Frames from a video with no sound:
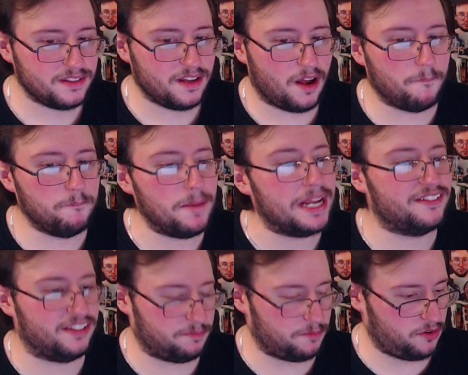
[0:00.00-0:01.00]

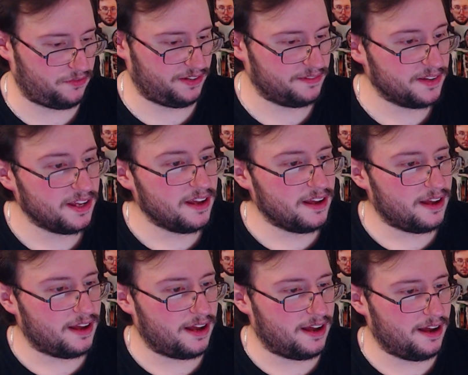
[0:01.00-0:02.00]
Amazing movie.
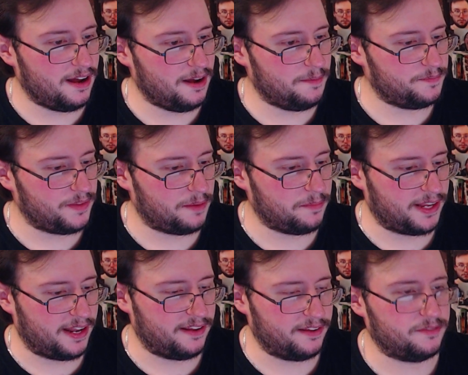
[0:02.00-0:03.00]
Um, I'm looking
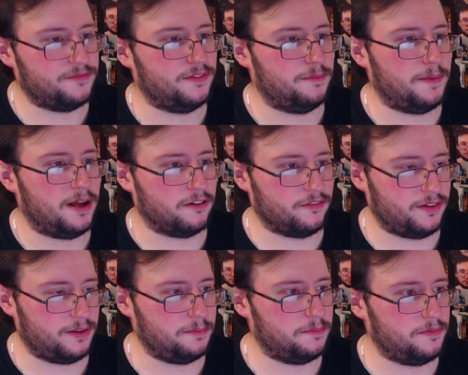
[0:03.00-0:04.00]
at his filmography
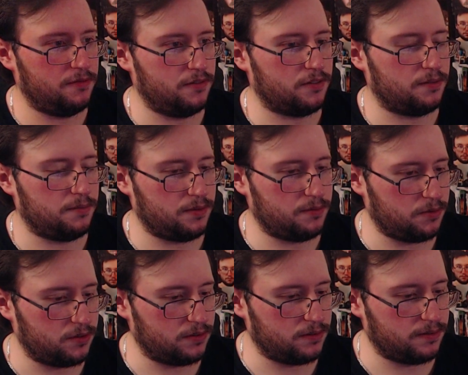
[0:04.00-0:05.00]
before someone's
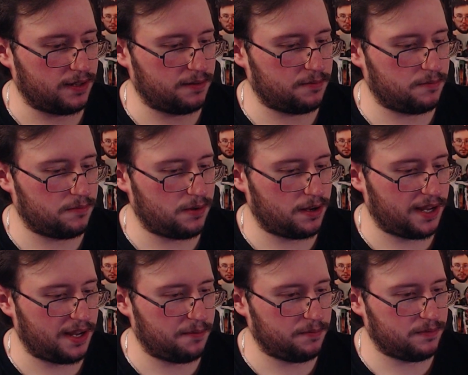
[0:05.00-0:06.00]
wondering like why
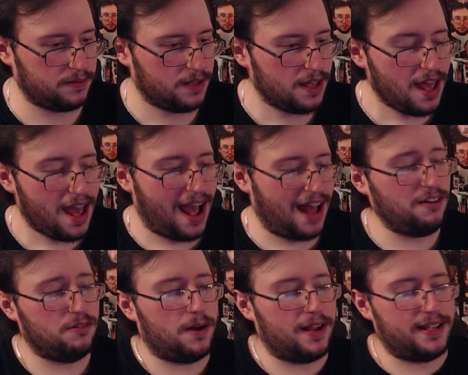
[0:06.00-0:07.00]
can't I don't know
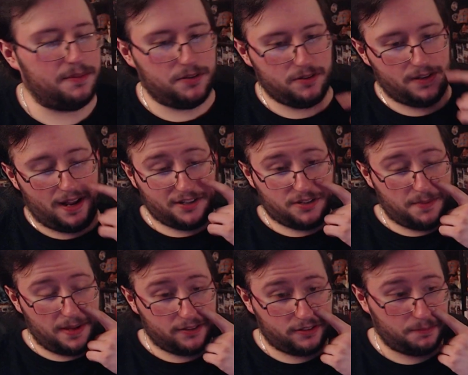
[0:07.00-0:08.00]
why I keep doing that. I should
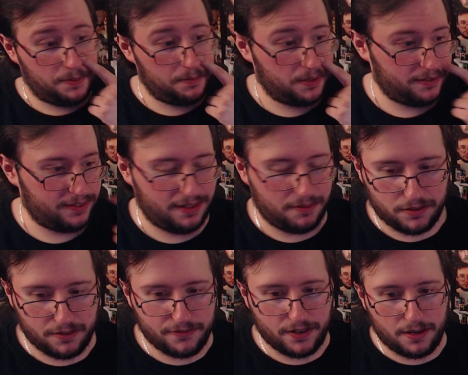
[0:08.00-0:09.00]
make it so people could see what
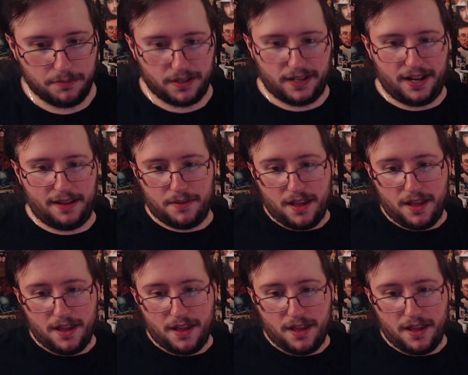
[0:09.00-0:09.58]
the fuck I'm looking at.